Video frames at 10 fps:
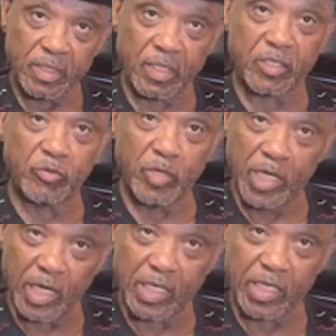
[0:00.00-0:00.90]
You
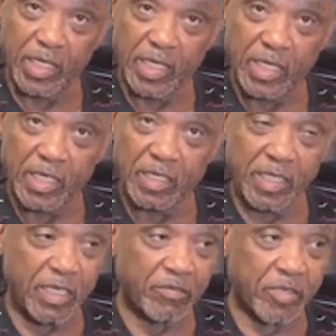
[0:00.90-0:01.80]
lucky. But
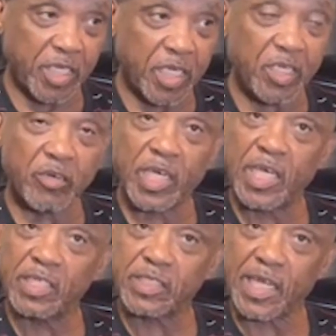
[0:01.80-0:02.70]
they'll kill your ass